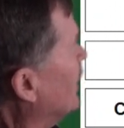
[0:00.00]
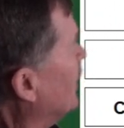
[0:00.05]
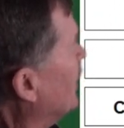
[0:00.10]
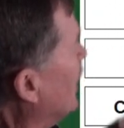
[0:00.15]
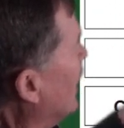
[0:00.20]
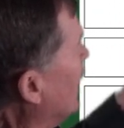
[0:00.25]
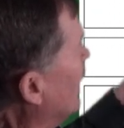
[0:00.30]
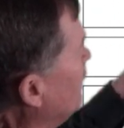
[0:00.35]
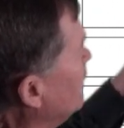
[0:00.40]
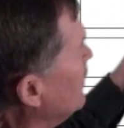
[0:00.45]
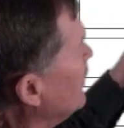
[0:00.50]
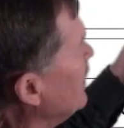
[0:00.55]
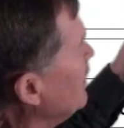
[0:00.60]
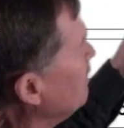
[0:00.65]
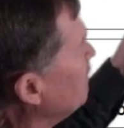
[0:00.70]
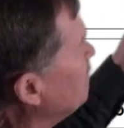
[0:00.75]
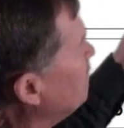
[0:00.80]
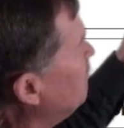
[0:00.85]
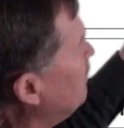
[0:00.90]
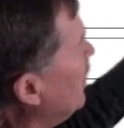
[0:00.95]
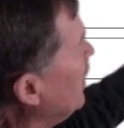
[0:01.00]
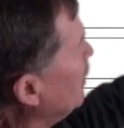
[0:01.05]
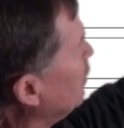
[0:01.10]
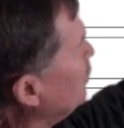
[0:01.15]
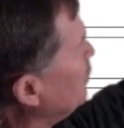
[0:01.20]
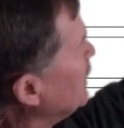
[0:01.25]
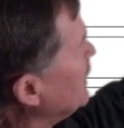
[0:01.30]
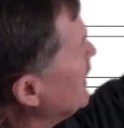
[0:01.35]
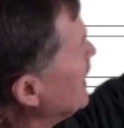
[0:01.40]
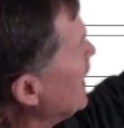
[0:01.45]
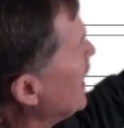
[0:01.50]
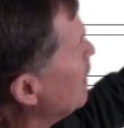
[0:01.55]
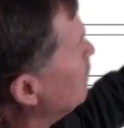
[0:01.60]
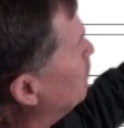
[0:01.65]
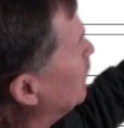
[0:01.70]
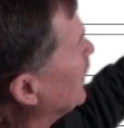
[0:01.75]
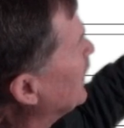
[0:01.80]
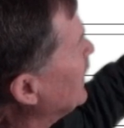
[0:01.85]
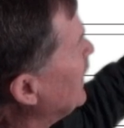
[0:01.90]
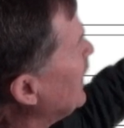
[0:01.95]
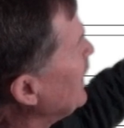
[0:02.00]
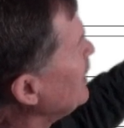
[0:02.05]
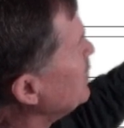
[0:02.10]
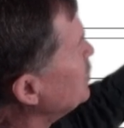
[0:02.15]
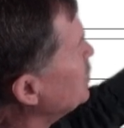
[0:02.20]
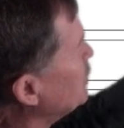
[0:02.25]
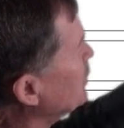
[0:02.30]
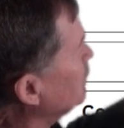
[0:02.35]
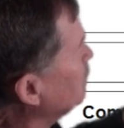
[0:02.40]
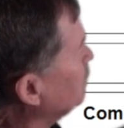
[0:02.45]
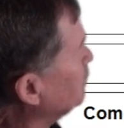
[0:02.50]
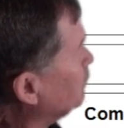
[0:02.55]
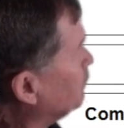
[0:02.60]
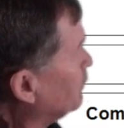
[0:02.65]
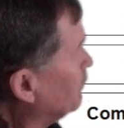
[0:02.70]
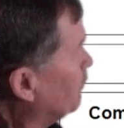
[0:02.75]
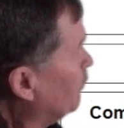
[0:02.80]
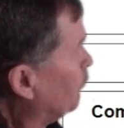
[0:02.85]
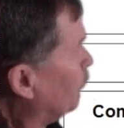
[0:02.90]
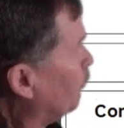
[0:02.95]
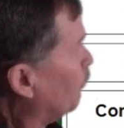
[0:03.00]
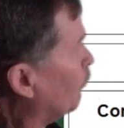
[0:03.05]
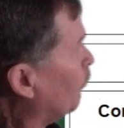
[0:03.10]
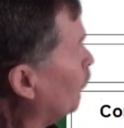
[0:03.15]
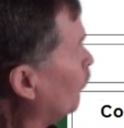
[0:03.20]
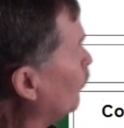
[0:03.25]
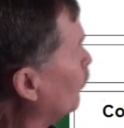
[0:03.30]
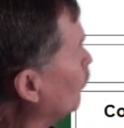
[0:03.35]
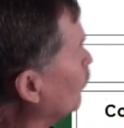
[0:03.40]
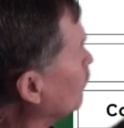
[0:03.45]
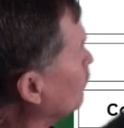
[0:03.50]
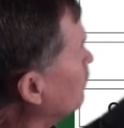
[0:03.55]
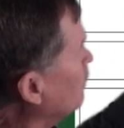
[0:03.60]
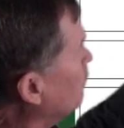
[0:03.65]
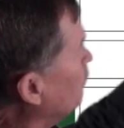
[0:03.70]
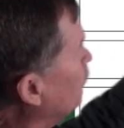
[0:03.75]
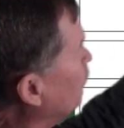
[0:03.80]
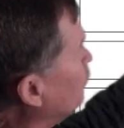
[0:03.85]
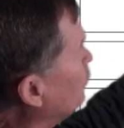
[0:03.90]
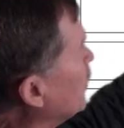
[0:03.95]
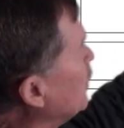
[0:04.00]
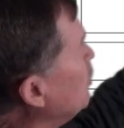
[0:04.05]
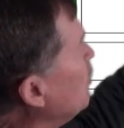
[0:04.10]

And then following the application, you